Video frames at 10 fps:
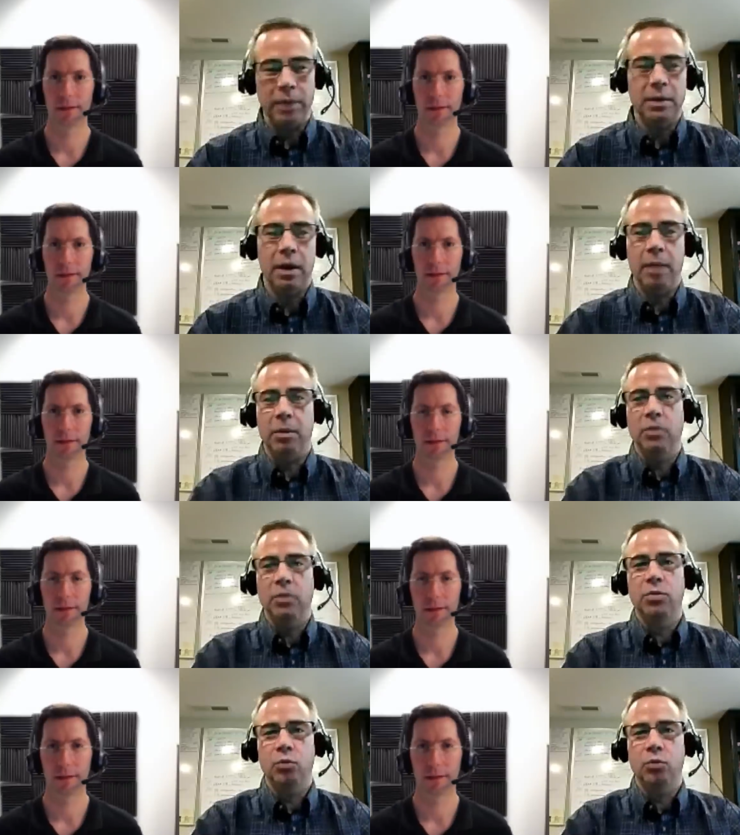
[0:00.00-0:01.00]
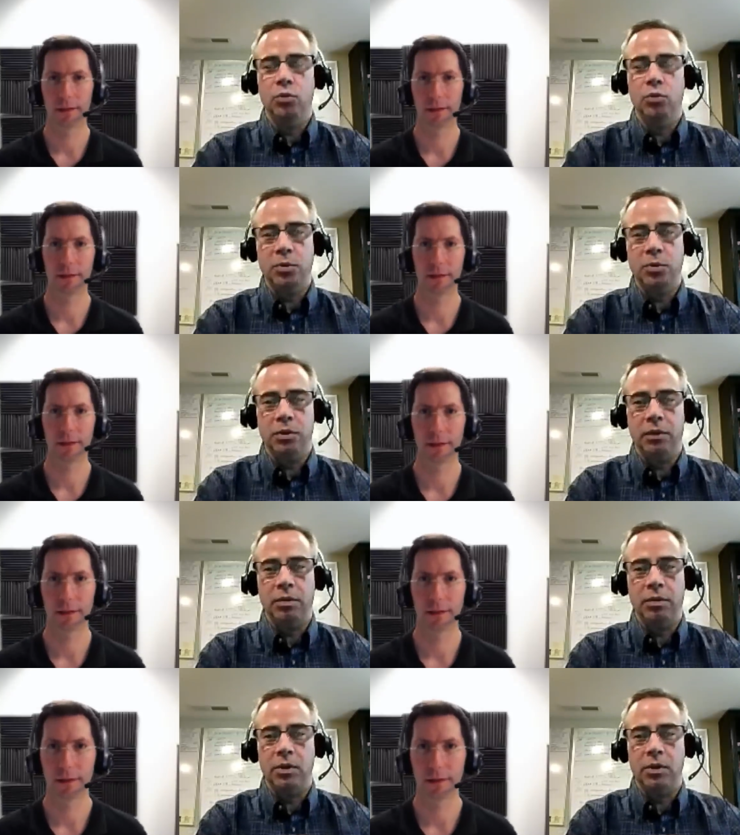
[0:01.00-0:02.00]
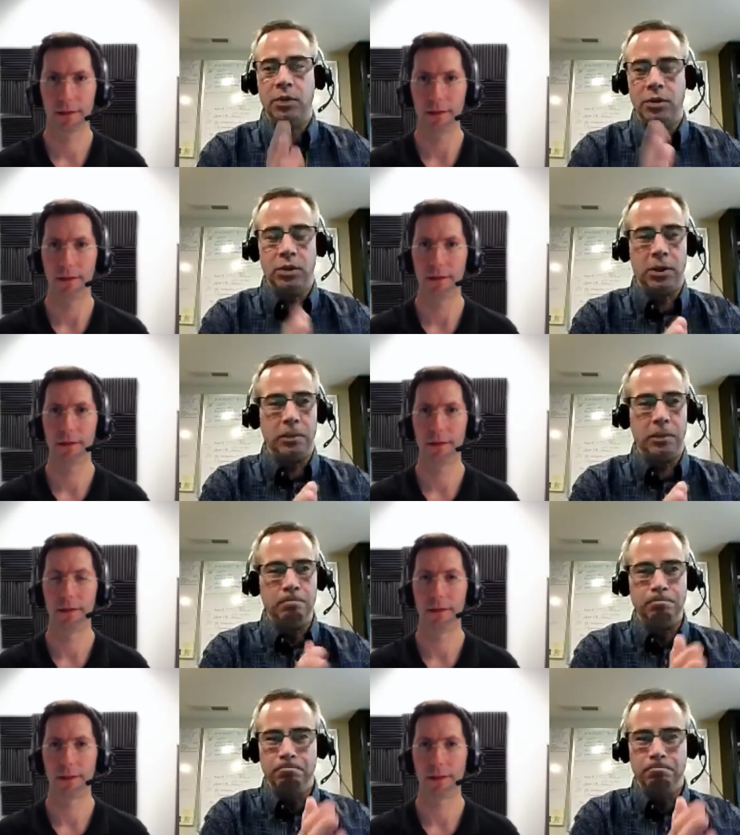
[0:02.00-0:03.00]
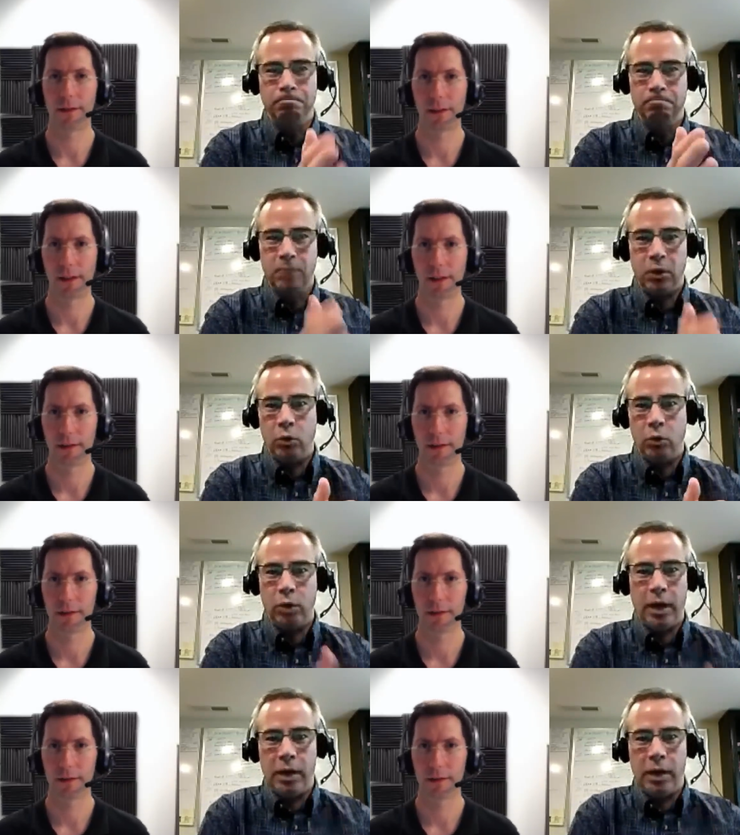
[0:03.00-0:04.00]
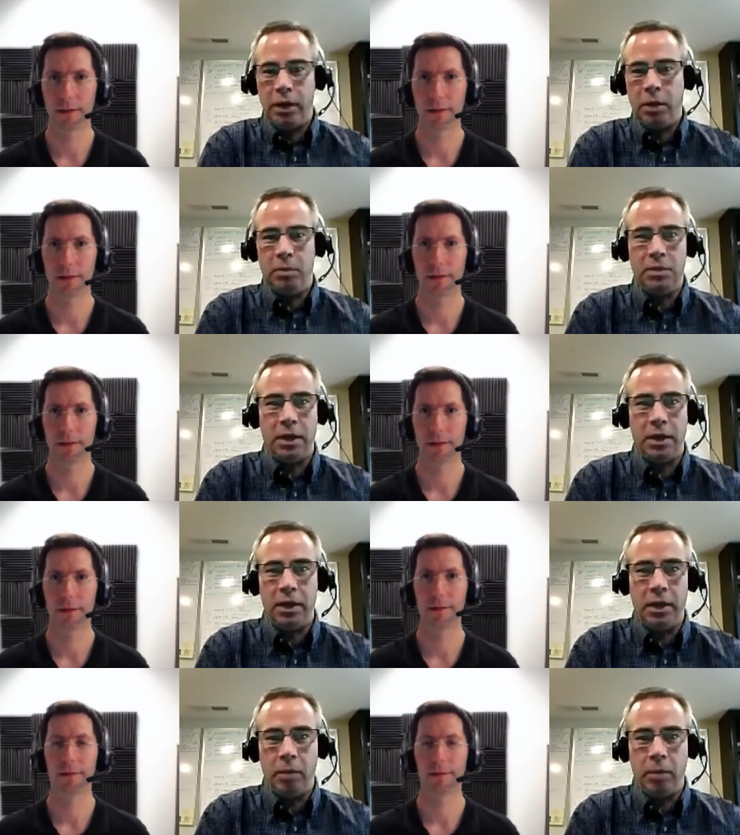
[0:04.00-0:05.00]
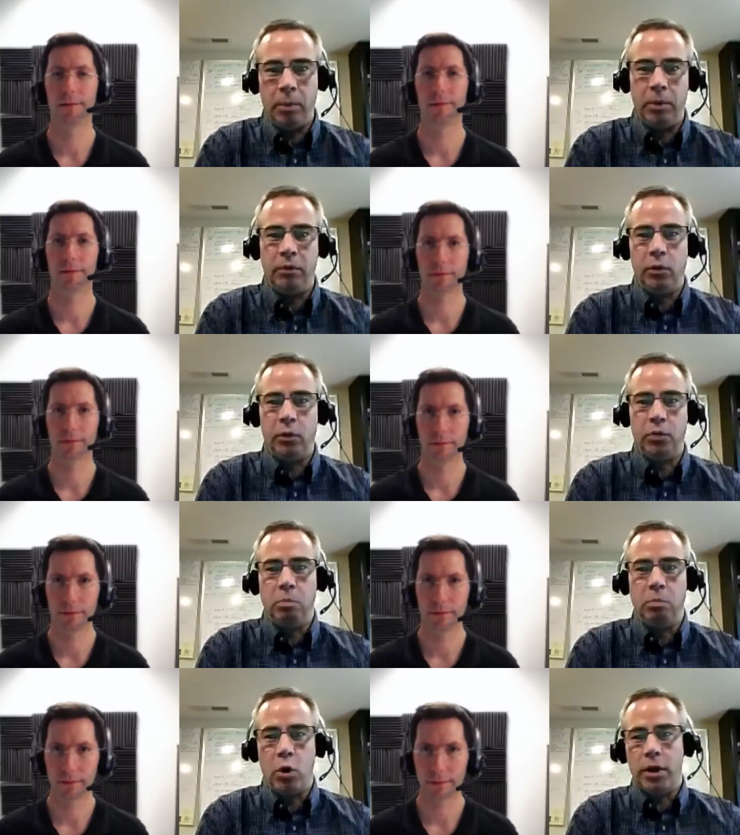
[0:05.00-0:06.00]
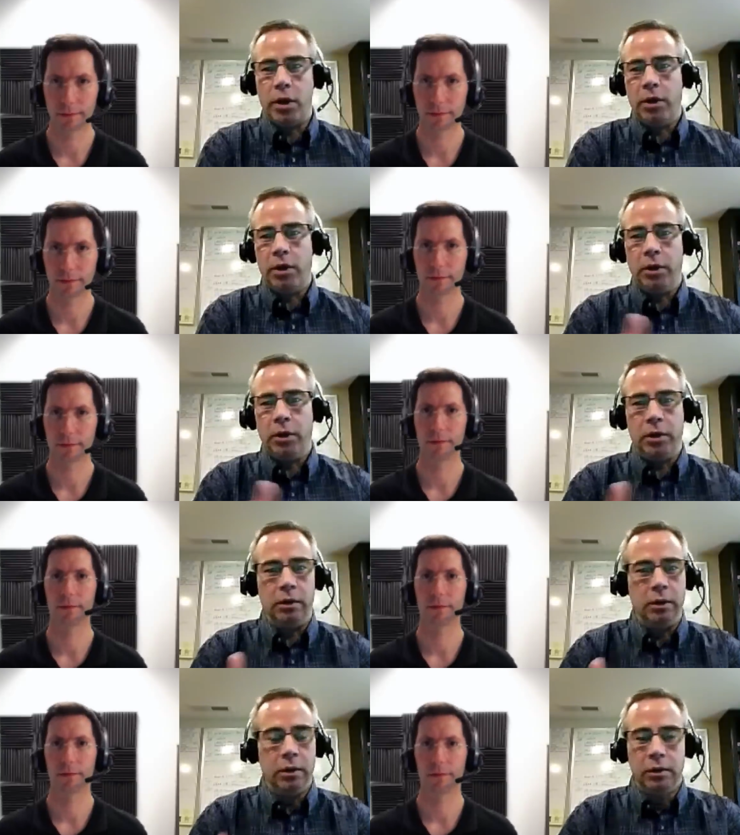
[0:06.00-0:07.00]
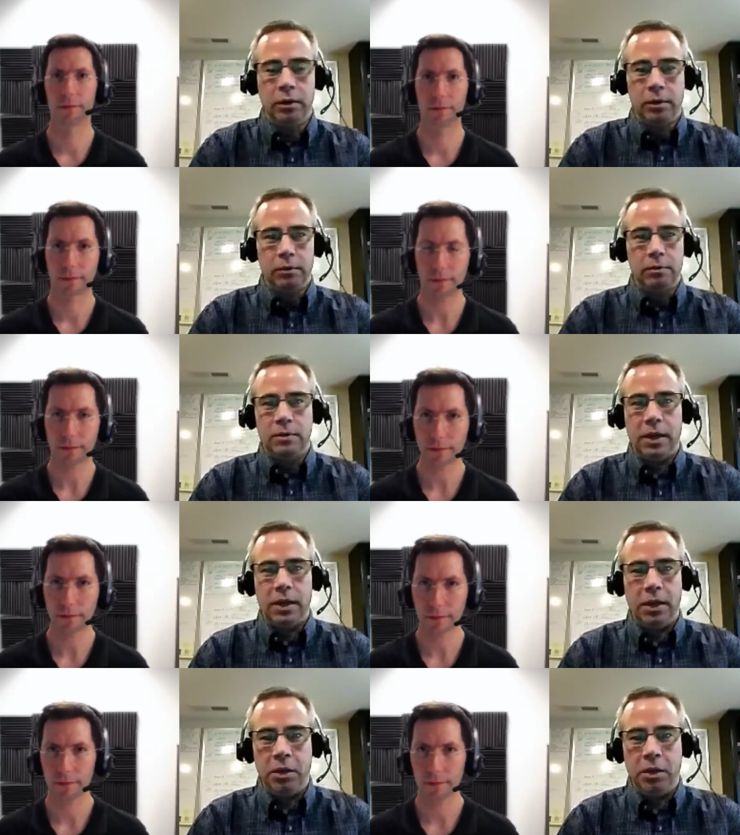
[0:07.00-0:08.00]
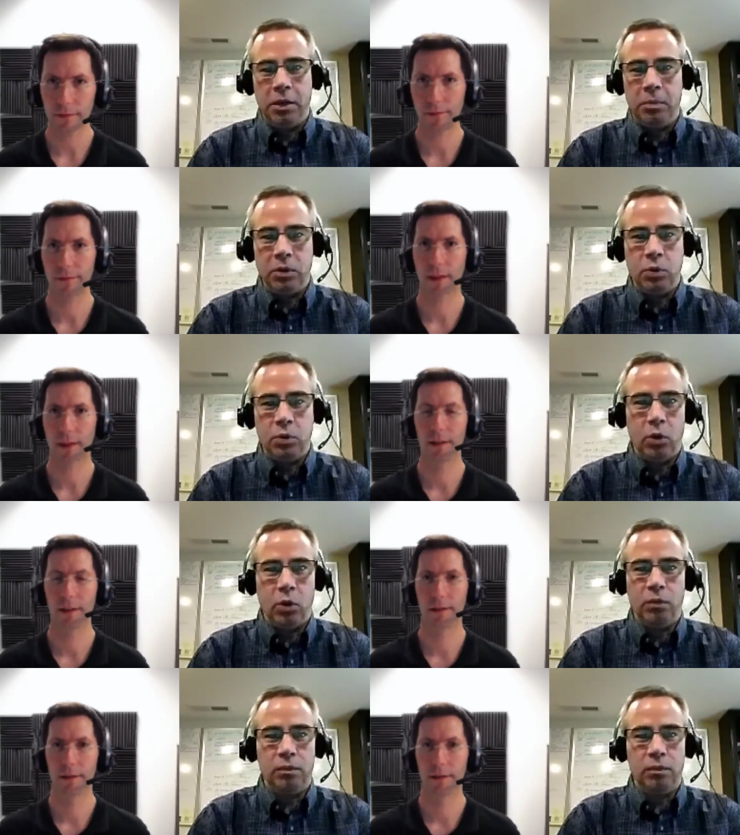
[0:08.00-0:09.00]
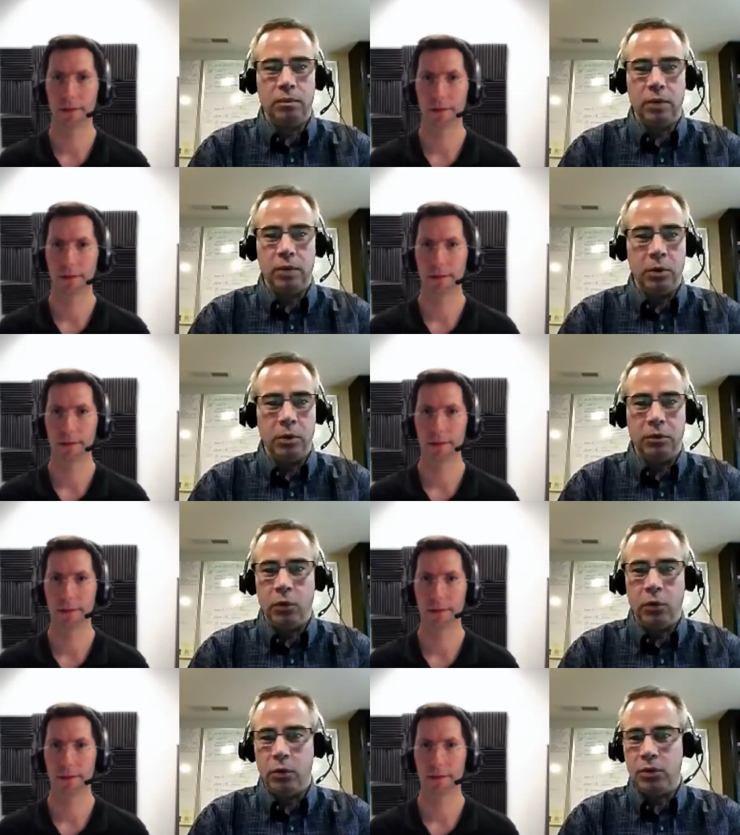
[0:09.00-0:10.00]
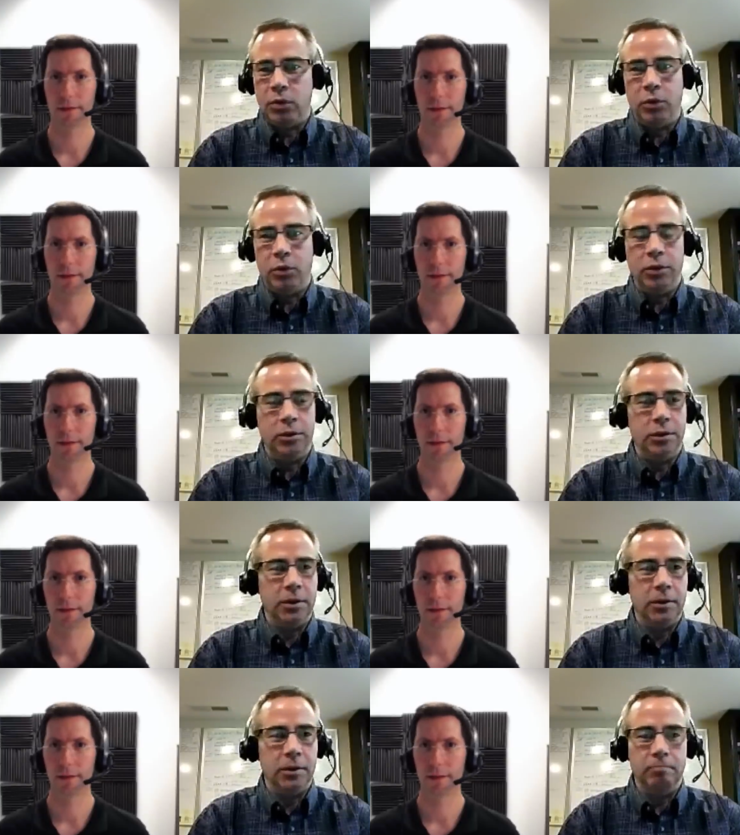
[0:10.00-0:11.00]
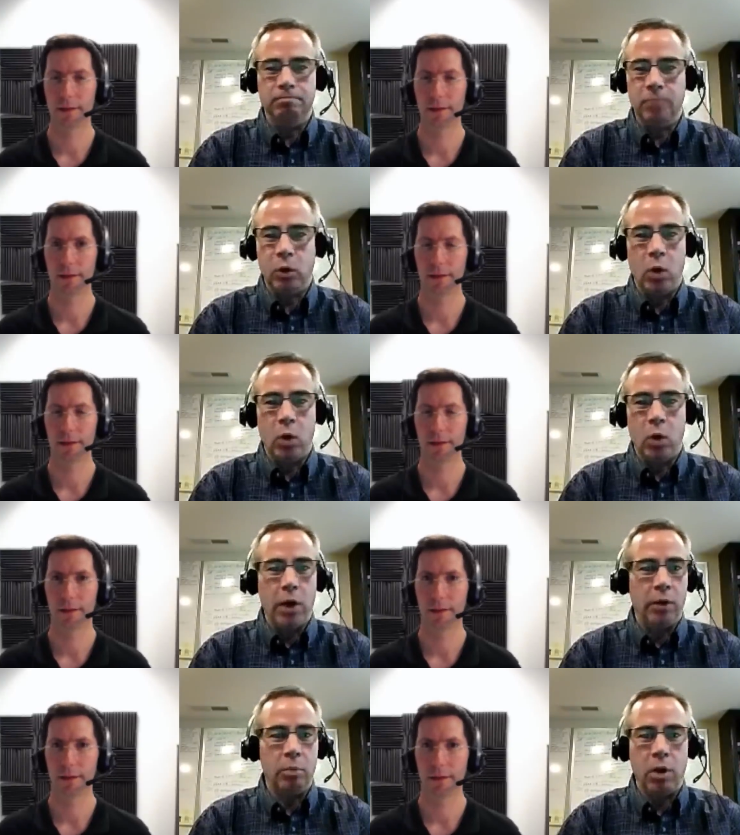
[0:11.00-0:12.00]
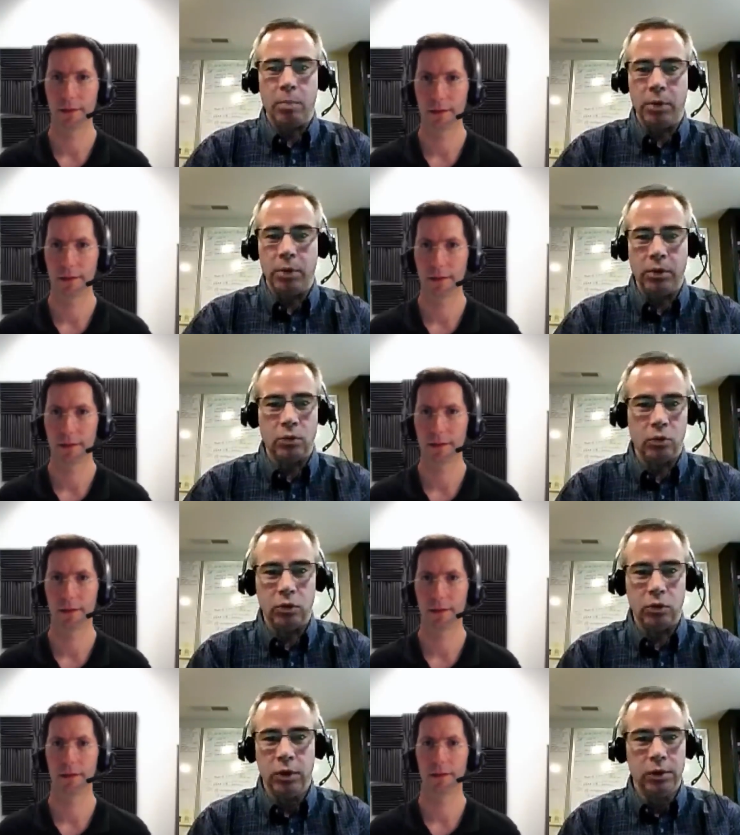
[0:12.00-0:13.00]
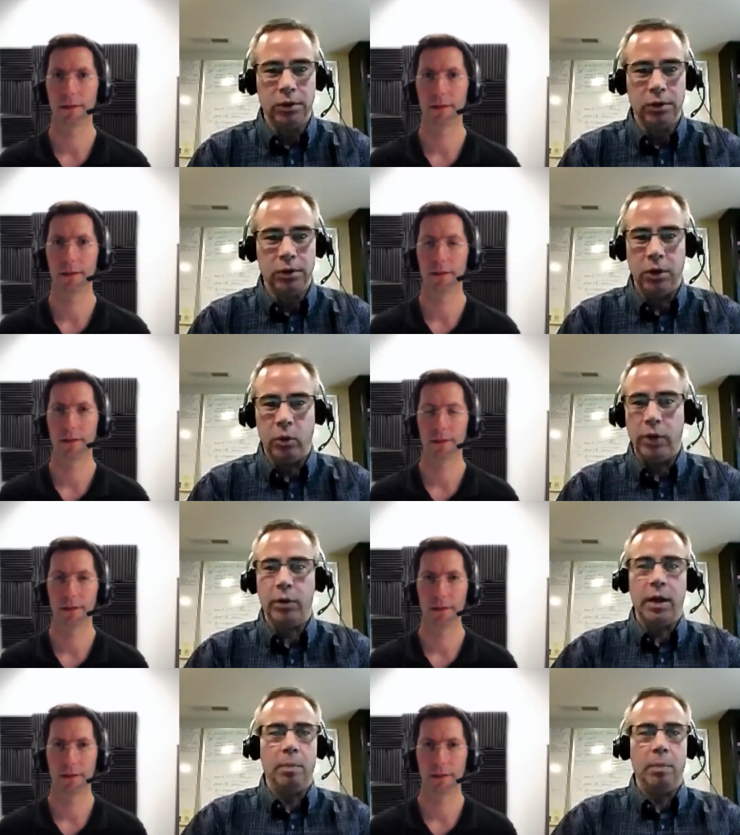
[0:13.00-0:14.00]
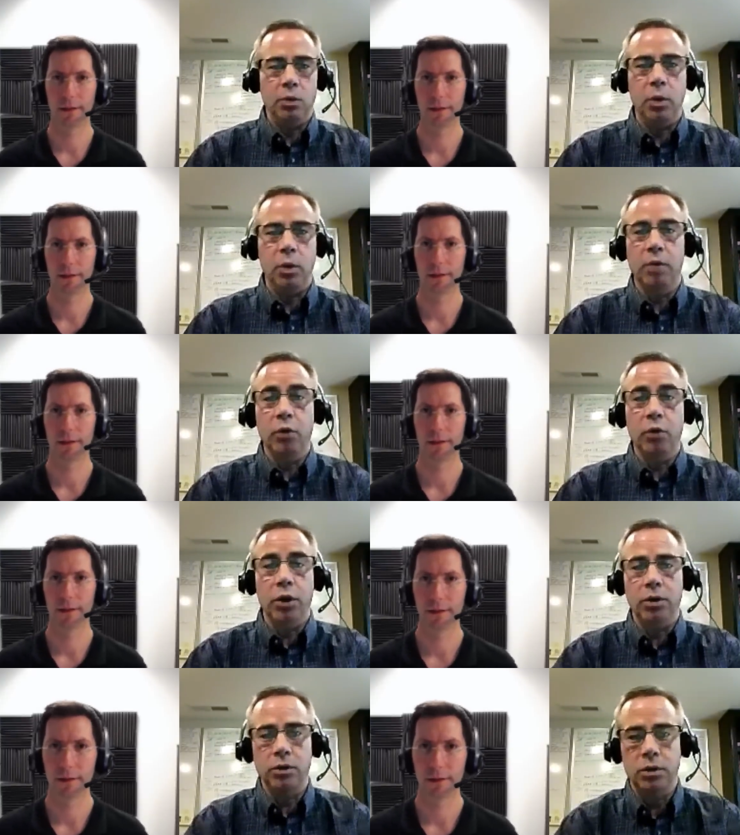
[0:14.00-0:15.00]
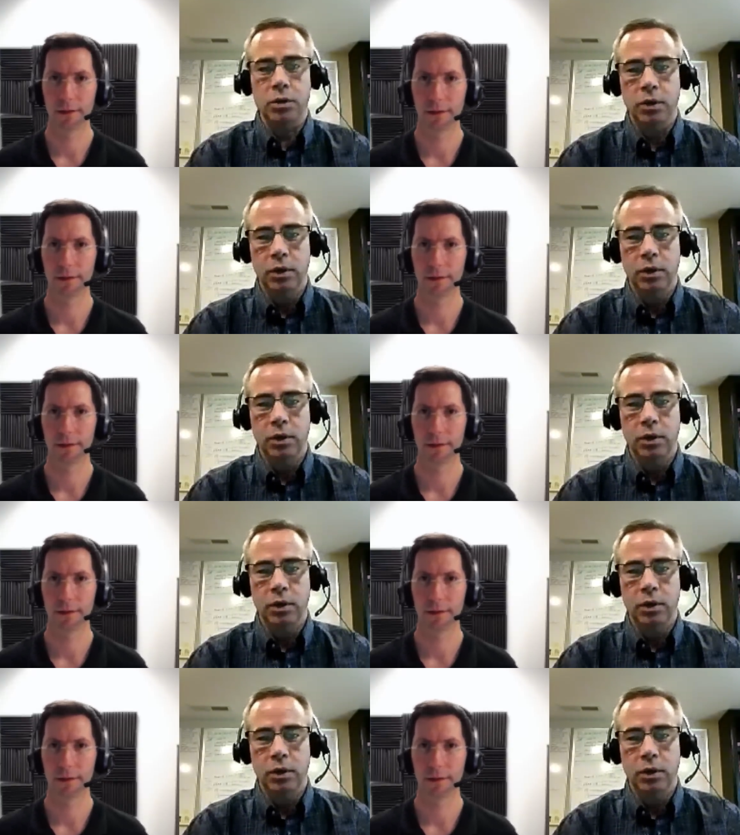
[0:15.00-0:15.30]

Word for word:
Speaker 1: time into specific things, like say, you know, 8 a.m. to 10 a.m. I'm going to focus on marketing, and 10 a.m. to 12 I'm going to focus on um, acquiring properties or, you know, letter campaigns, whatever it is.